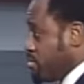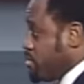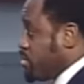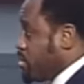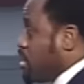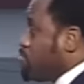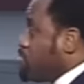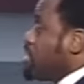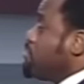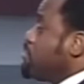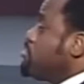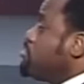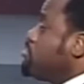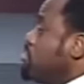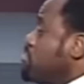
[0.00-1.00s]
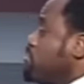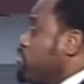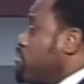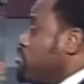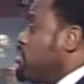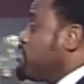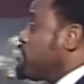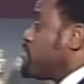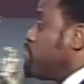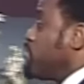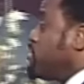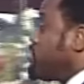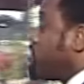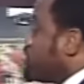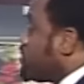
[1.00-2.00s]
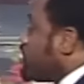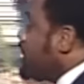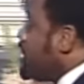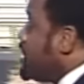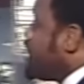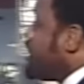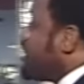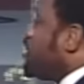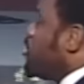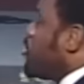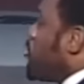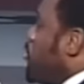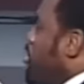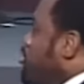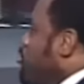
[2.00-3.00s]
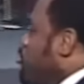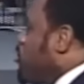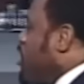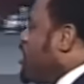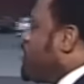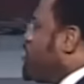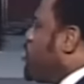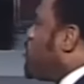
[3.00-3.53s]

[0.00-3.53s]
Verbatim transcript: And I'm giving you this for a reason because you see, when you think of the